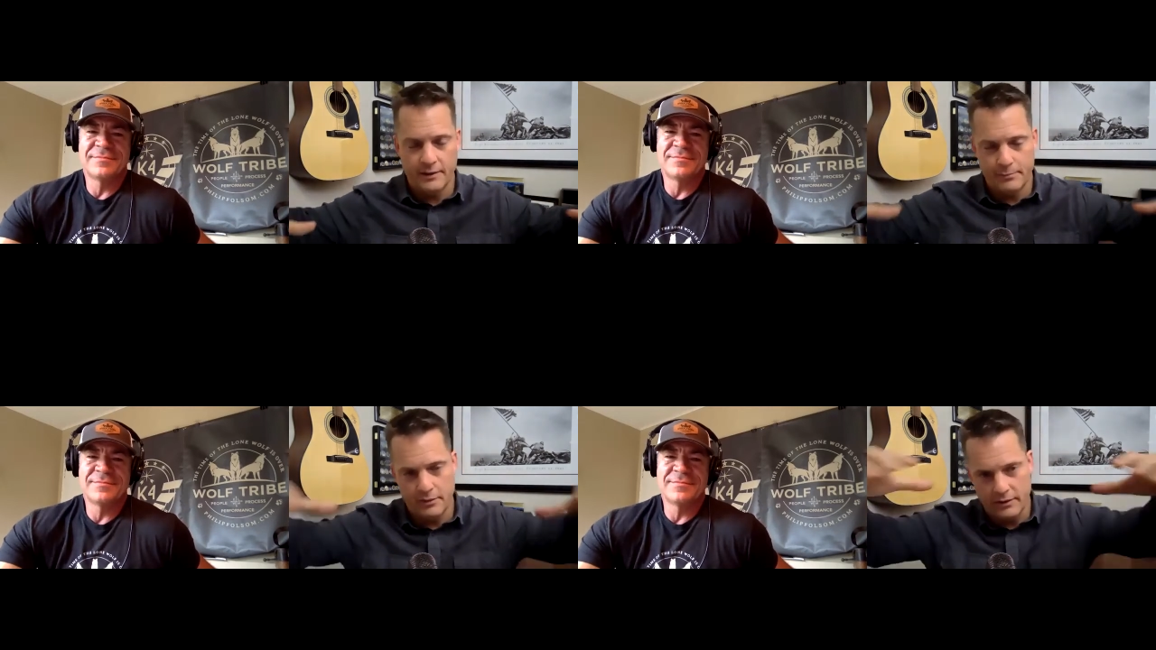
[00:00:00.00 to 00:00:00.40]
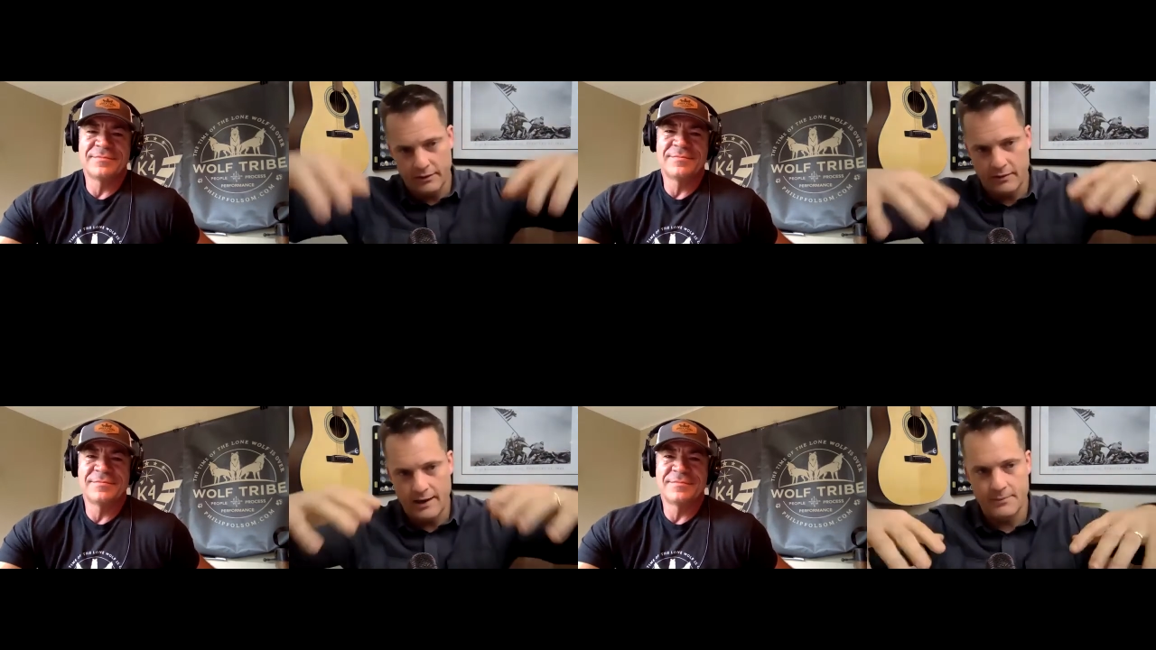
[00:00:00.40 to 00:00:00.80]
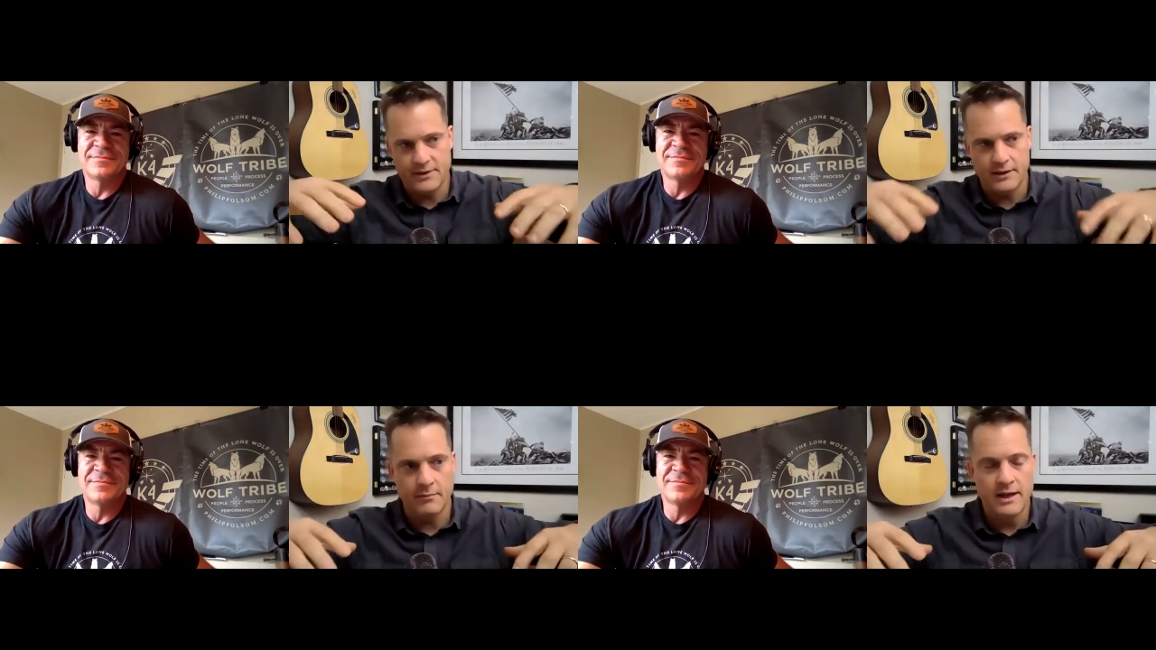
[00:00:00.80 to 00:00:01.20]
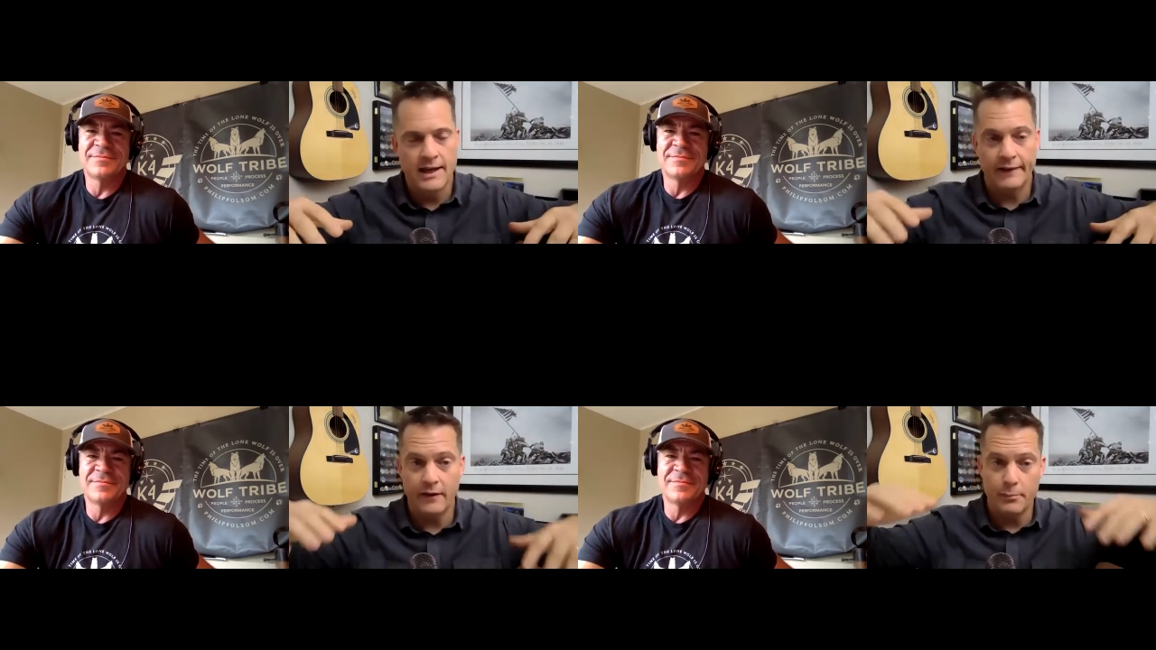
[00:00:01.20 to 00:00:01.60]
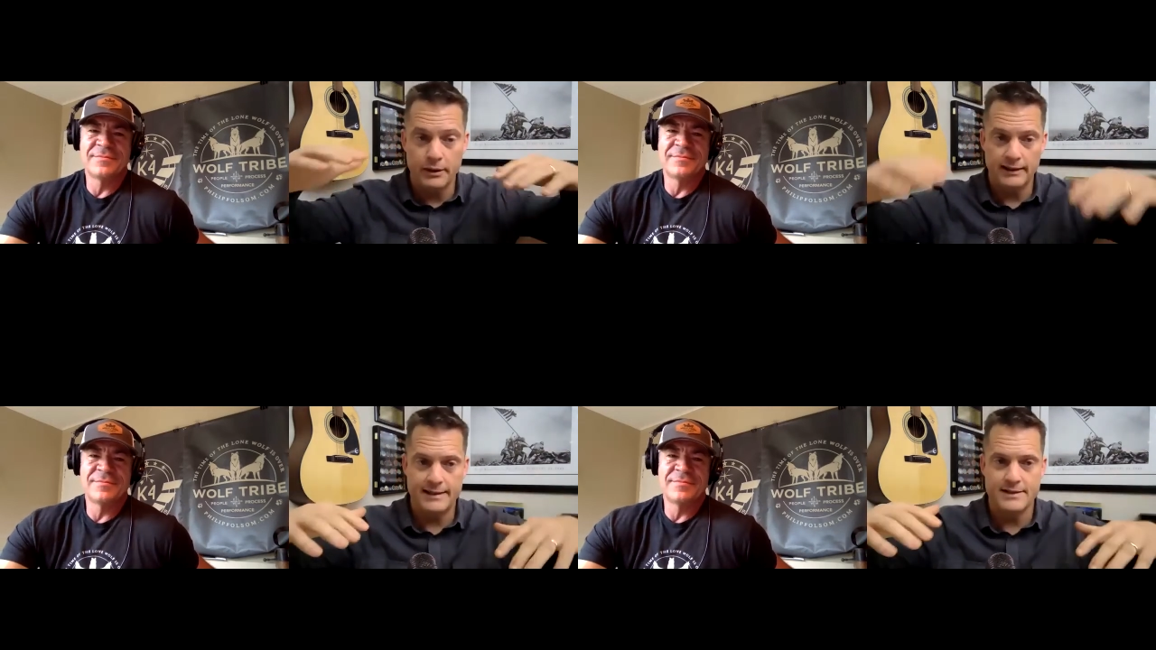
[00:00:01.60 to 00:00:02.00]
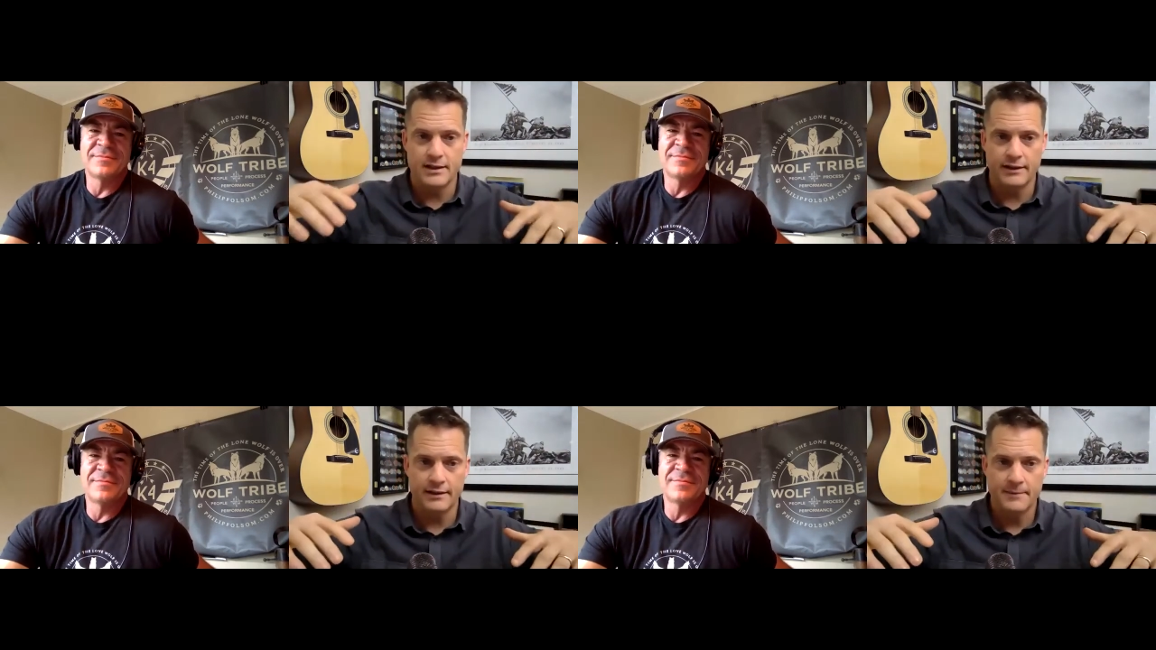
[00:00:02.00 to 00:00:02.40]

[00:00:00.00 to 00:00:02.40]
Speaker 1: and they put all the crabs in them, and they don't put lids on it.